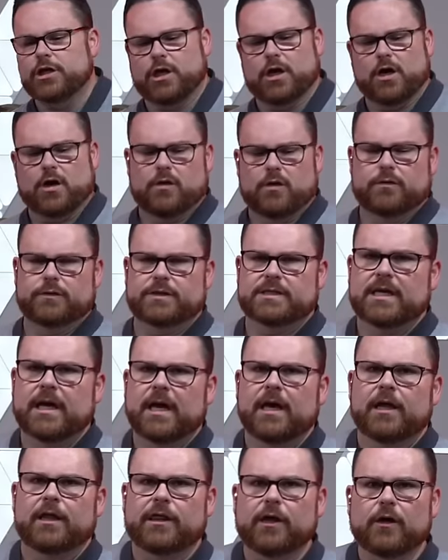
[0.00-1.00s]
Goes,
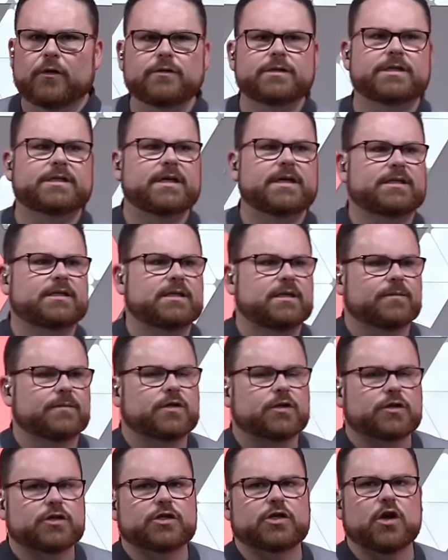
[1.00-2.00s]
those systems
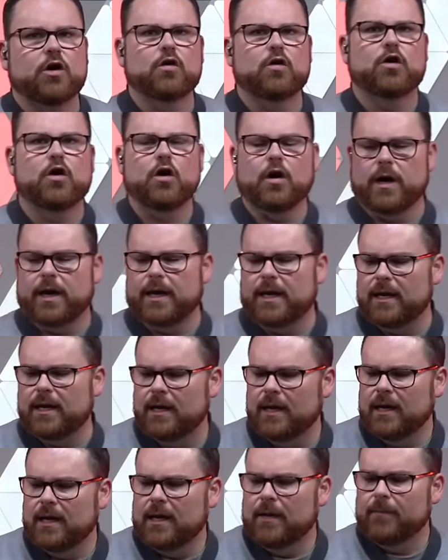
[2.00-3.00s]
are so good
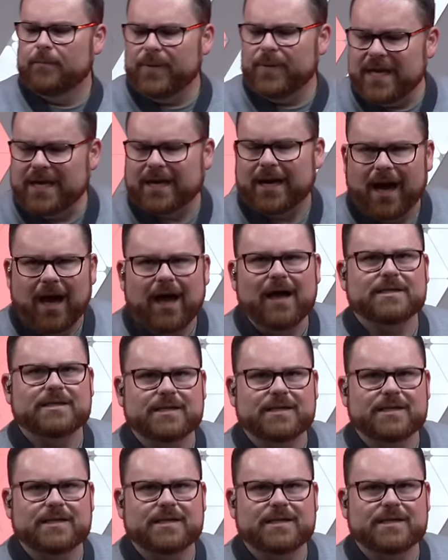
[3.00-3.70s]
because